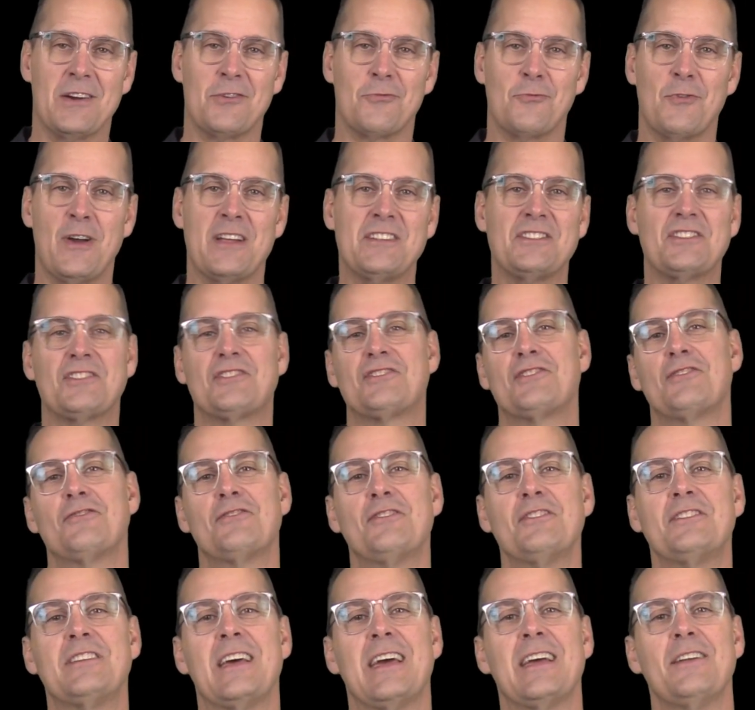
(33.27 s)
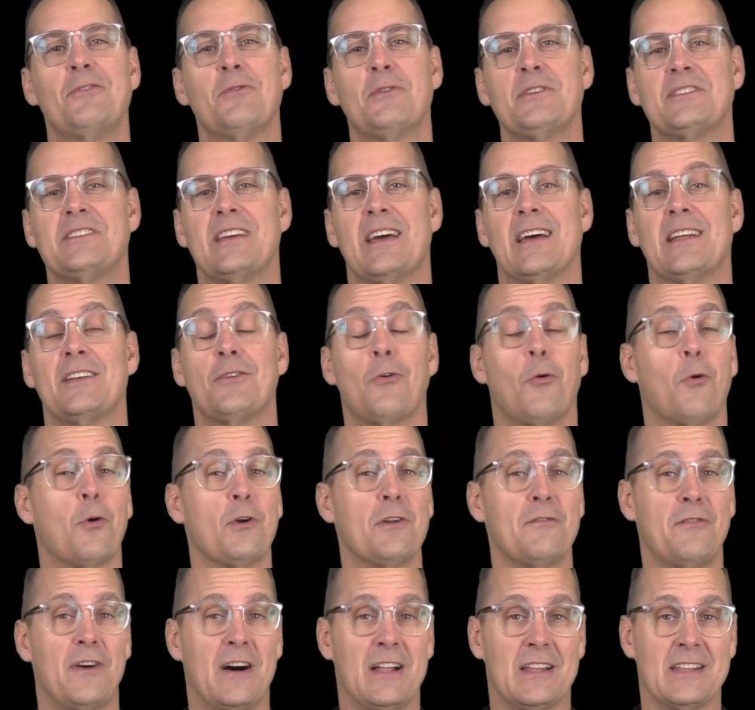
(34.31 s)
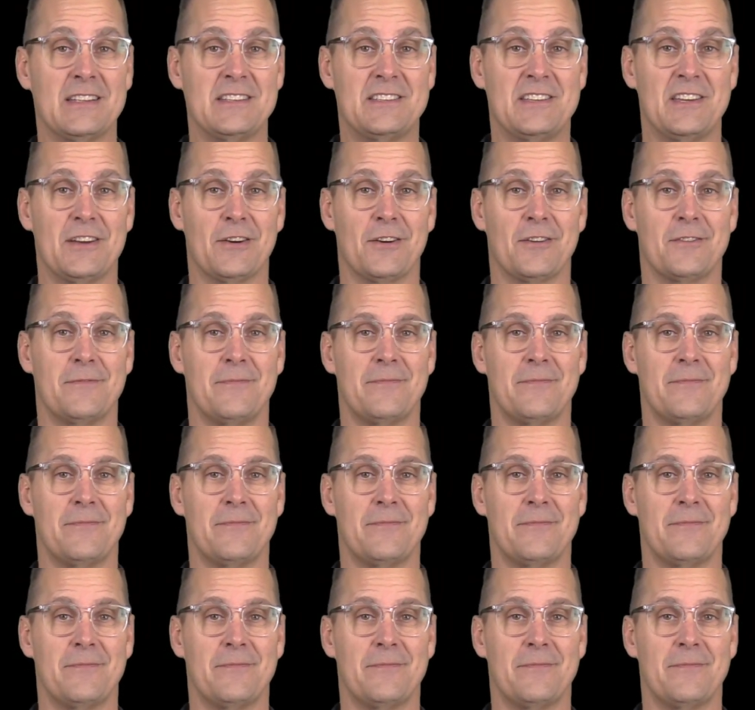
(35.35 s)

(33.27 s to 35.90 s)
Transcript: Register today to attend or to volunteer.